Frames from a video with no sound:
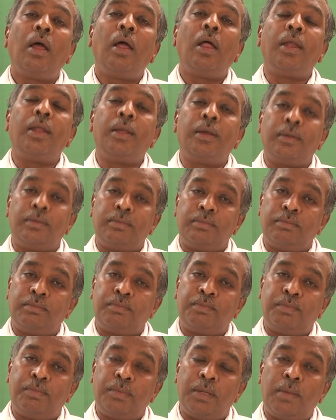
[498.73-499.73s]
And
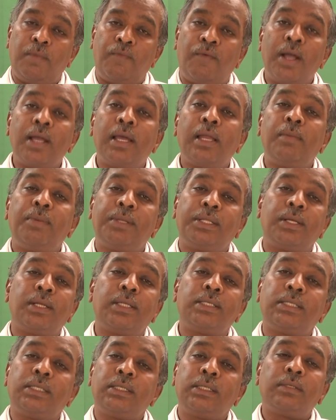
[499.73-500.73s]
my fungal
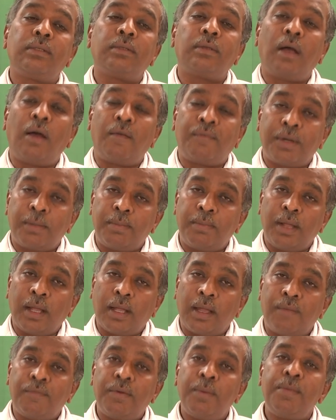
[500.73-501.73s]
pathology, after
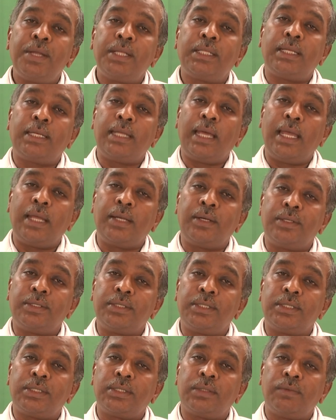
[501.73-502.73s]
confirming the
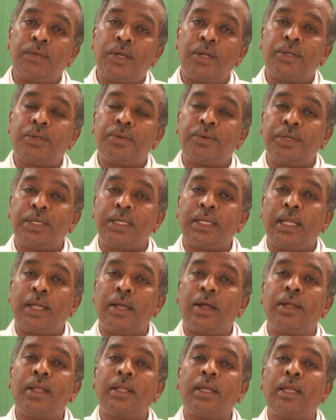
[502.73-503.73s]
diagnosis, we have to treat
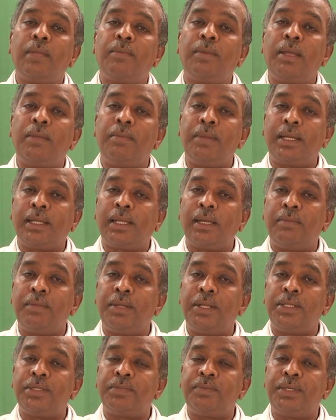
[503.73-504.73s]
accordingly by medical
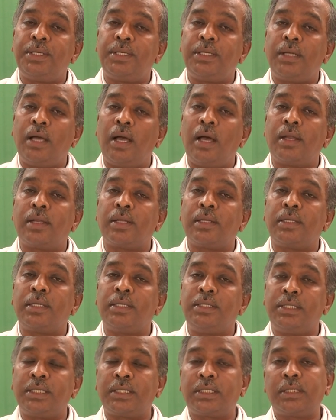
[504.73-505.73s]
management or
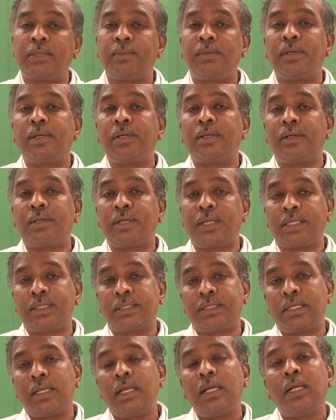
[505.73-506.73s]
injectable
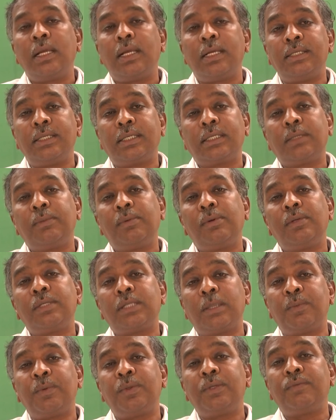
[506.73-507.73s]
drugs. Injectable,
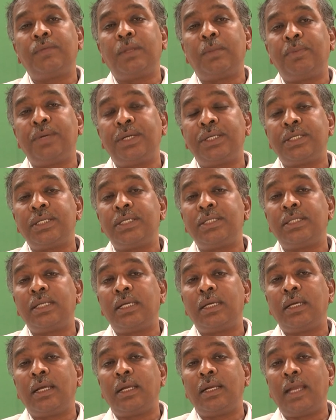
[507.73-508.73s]
suppose if the patient is
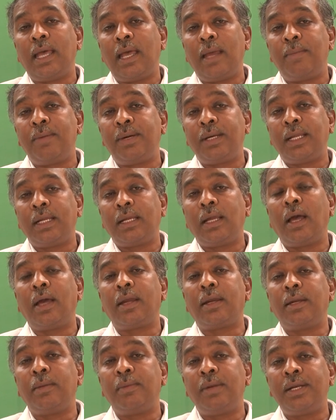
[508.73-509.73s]
a diabetic
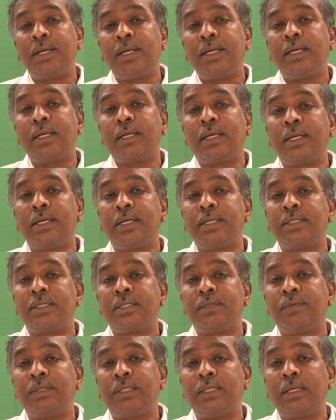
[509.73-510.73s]
or a debilitated
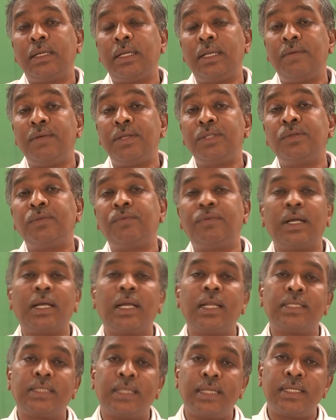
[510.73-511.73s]
condition with the invasive
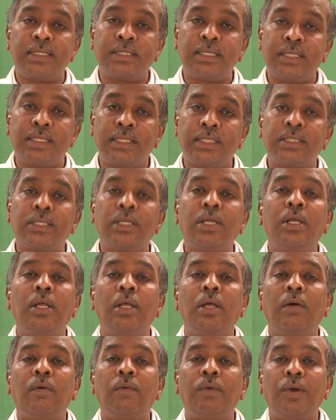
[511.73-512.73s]
fungal sinusitis,
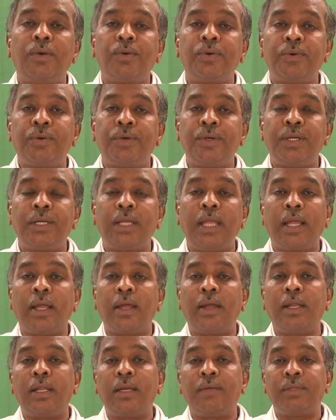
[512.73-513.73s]
we have to treat
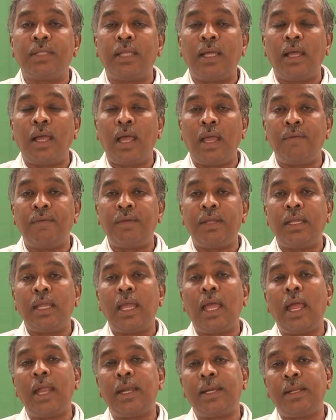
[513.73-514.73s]
accordingly with the IV
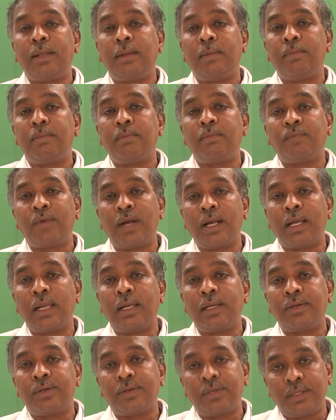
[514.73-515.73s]

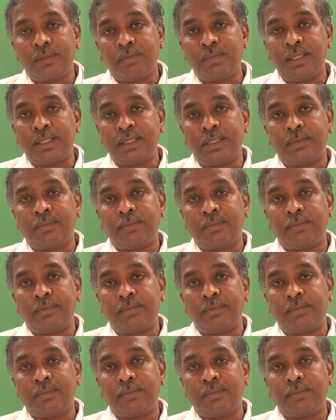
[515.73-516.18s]
antifungal treatment.